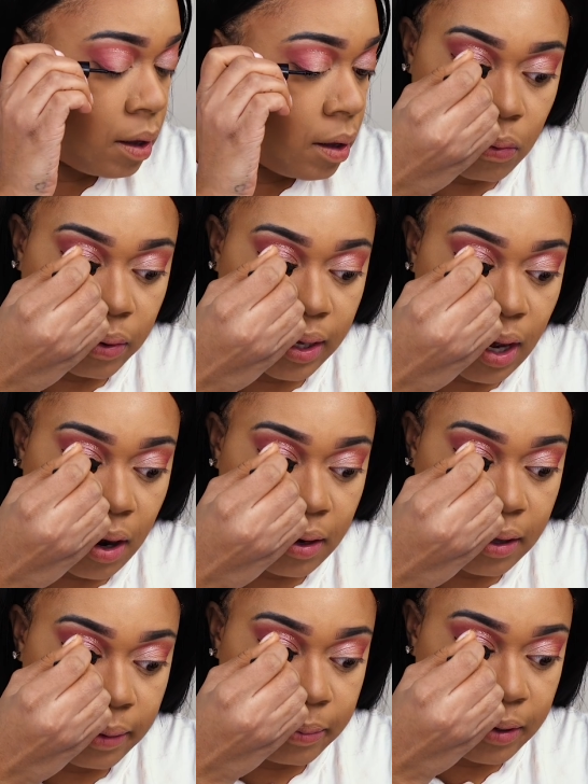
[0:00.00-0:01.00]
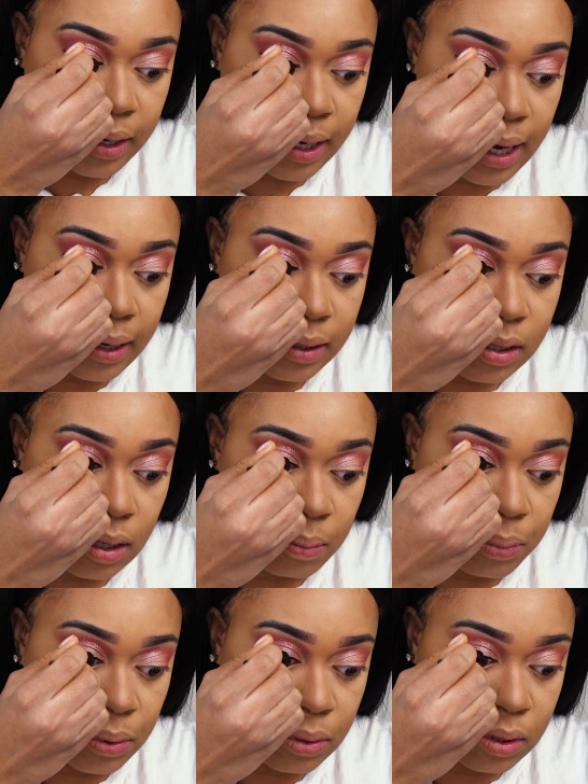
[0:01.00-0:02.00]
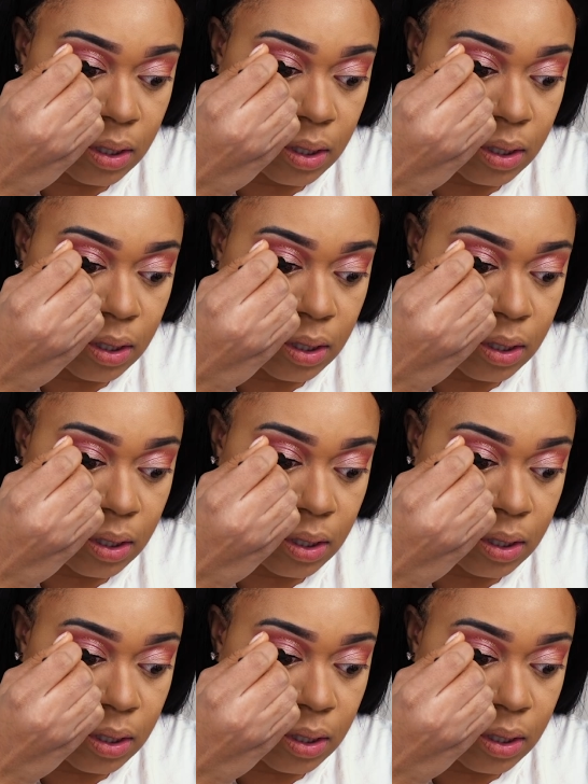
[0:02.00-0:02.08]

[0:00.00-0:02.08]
We are keeping it kind of simple,